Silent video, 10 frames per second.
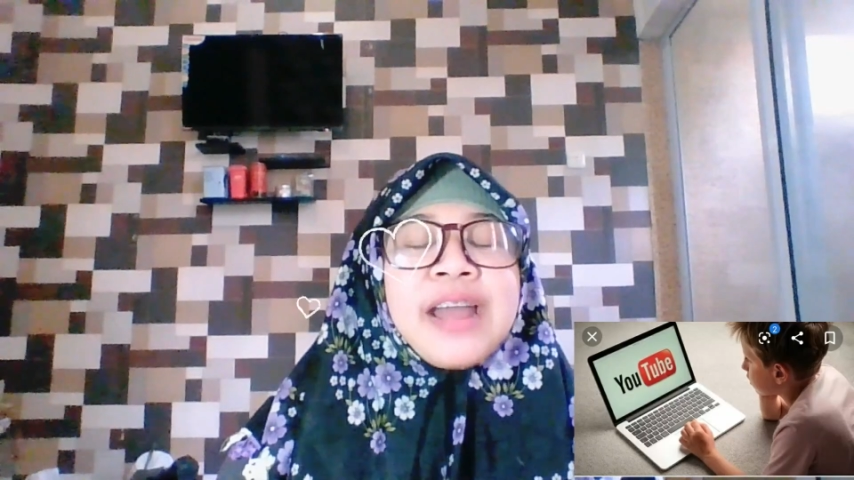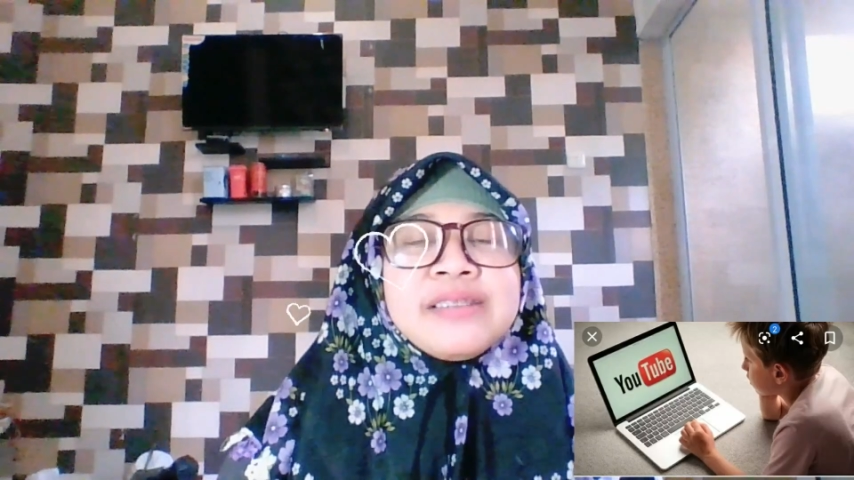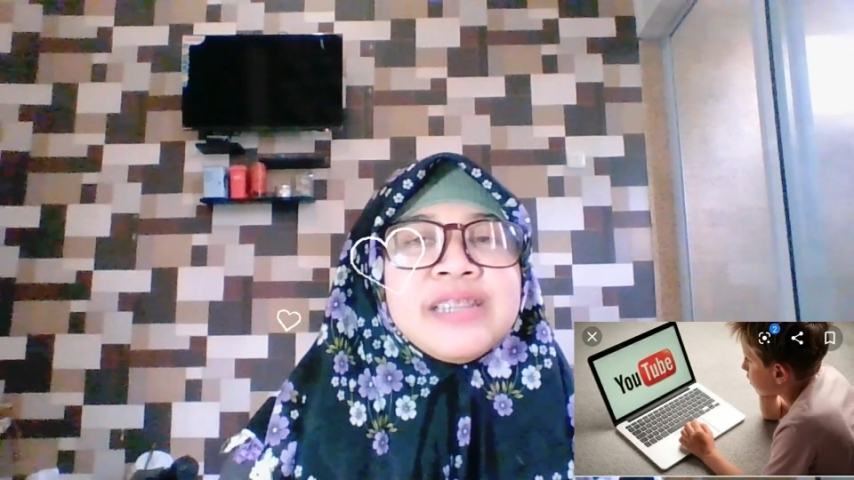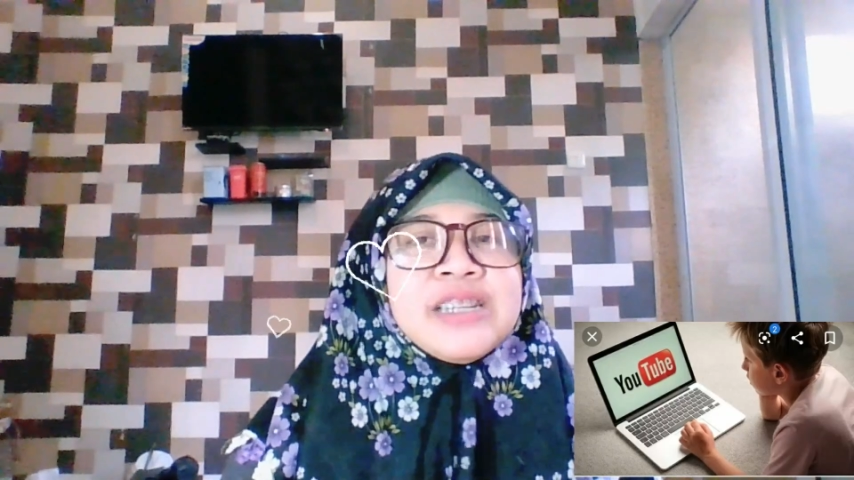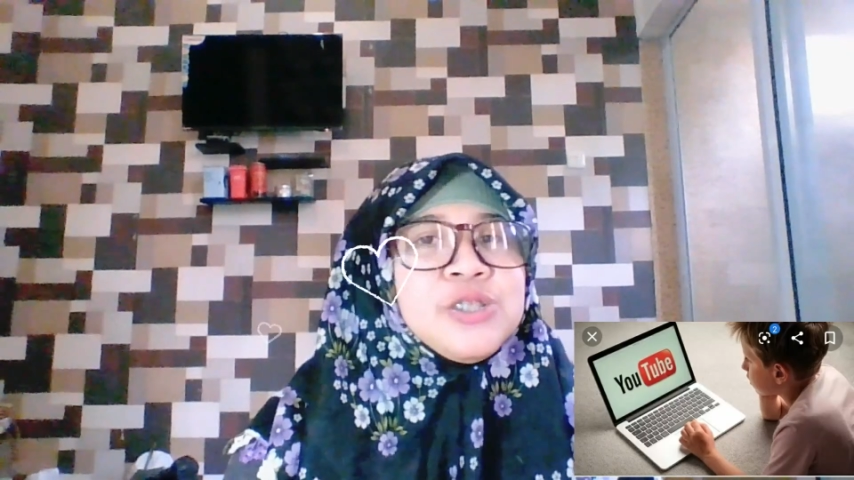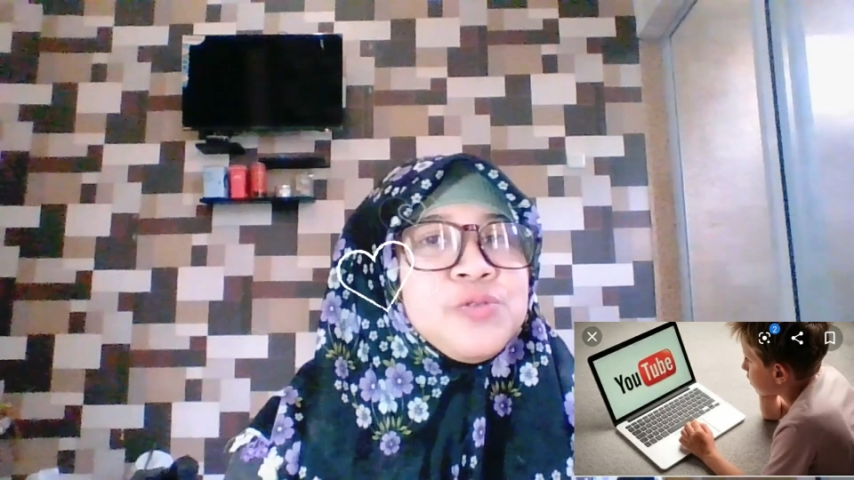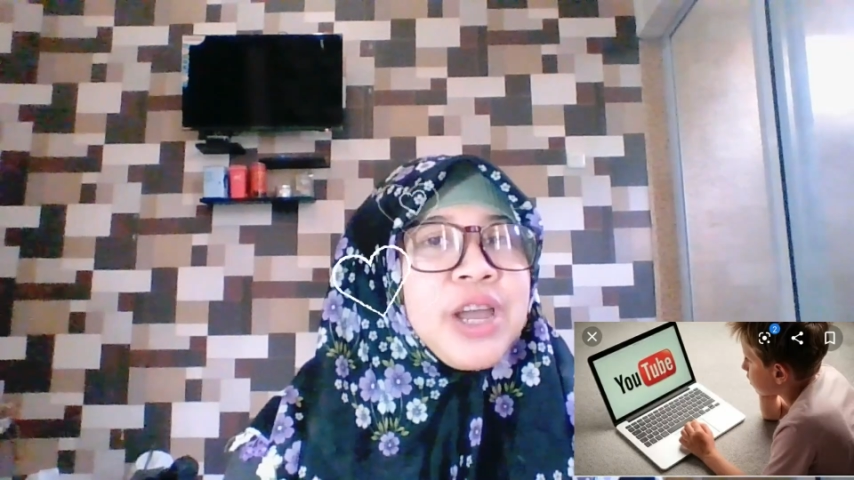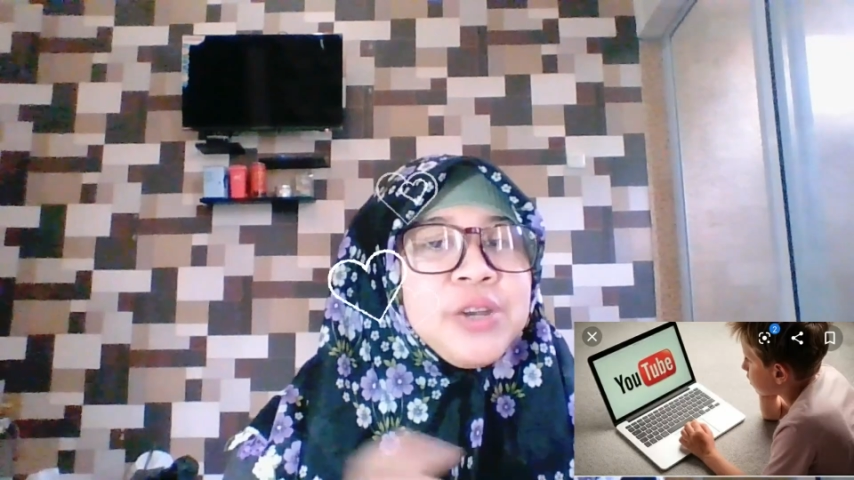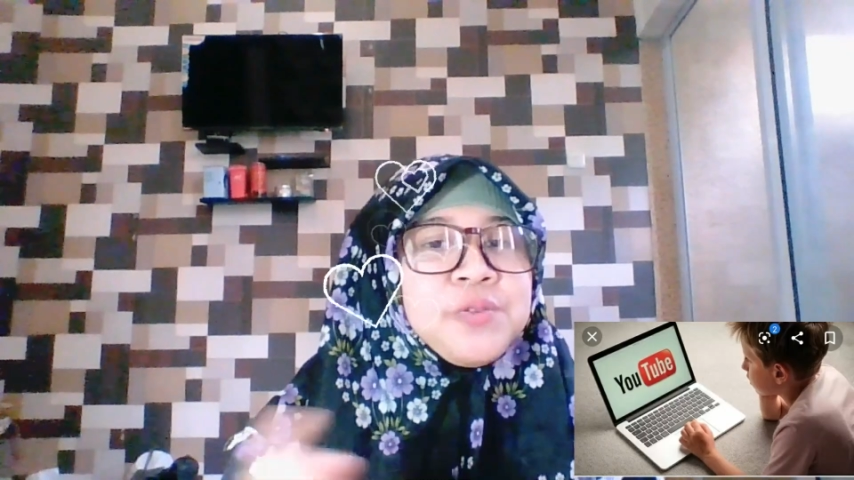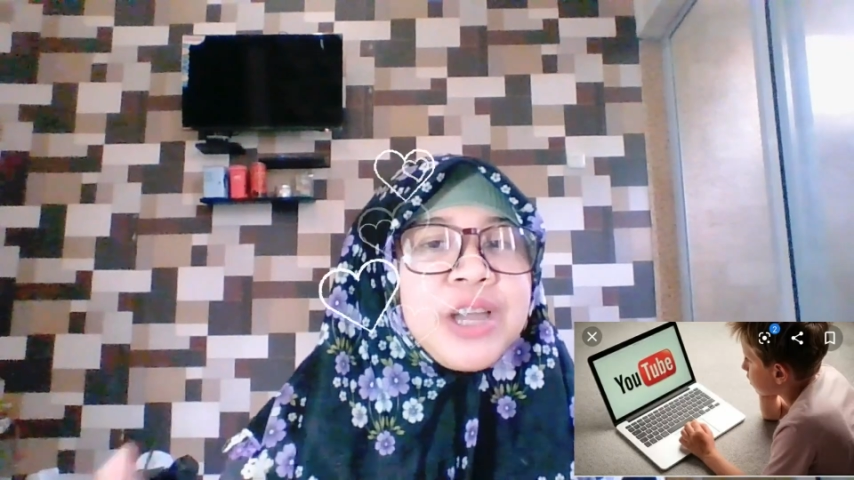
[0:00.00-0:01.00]
access to
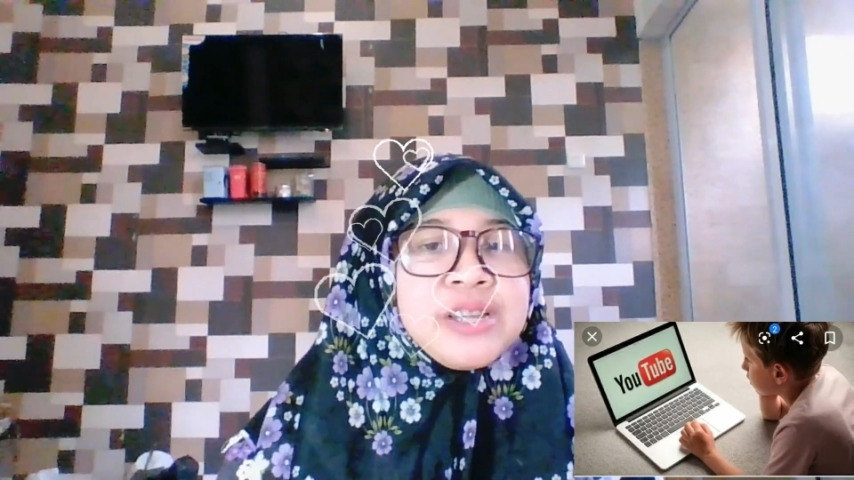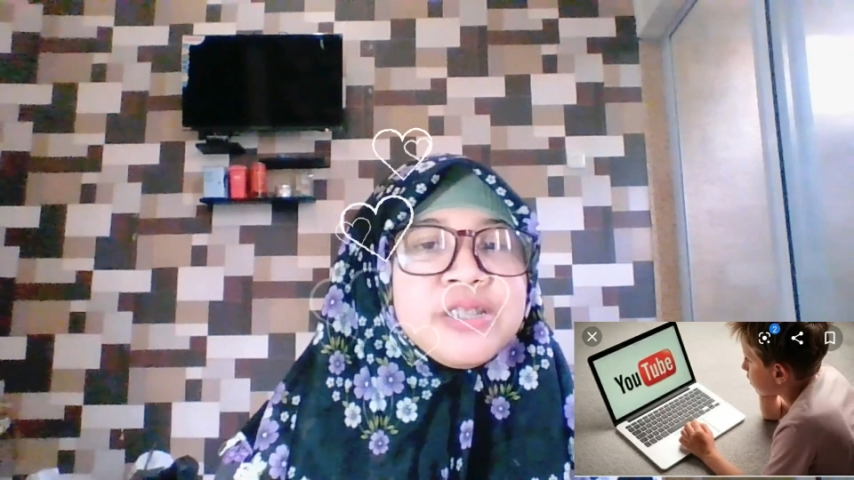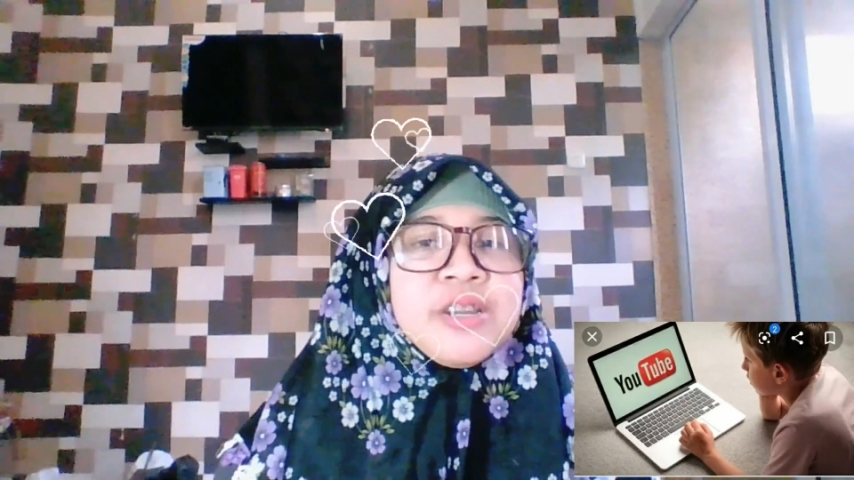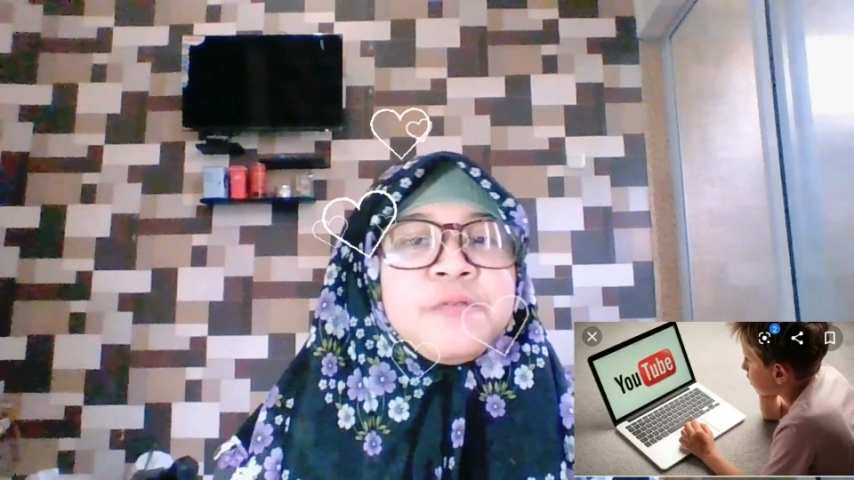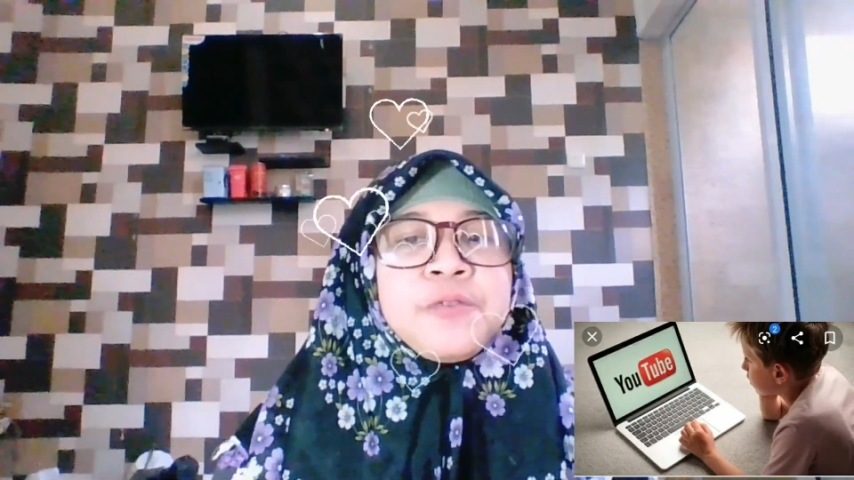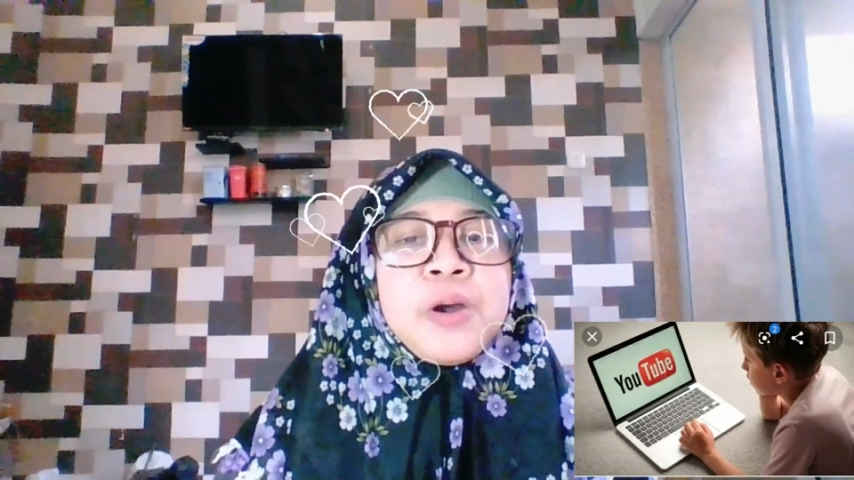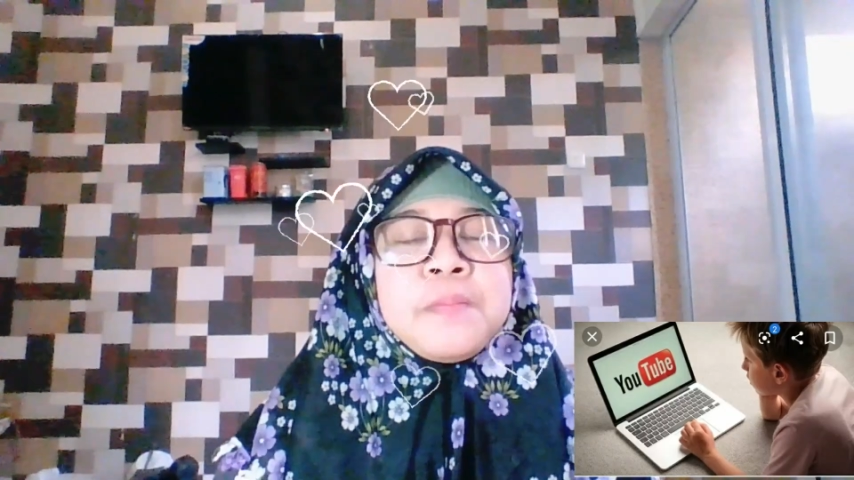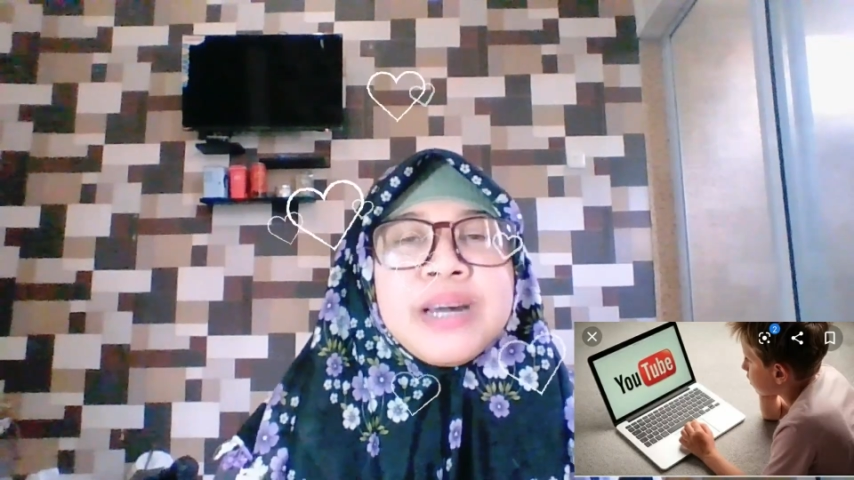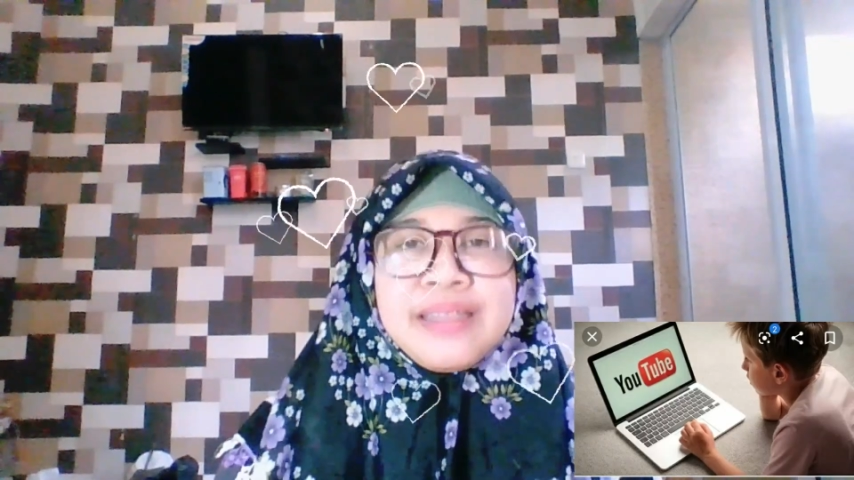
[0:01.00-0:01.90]
education from